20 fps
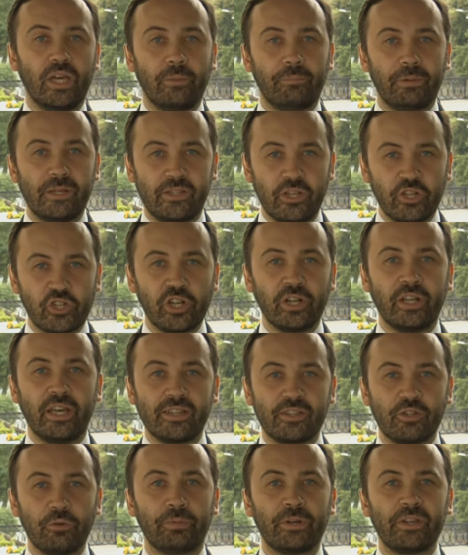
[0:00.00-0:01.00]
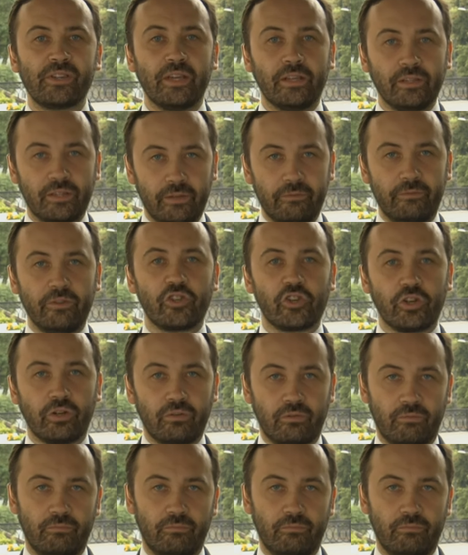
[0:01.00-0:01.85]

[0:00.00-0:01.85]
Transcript: opposition has to present a vision.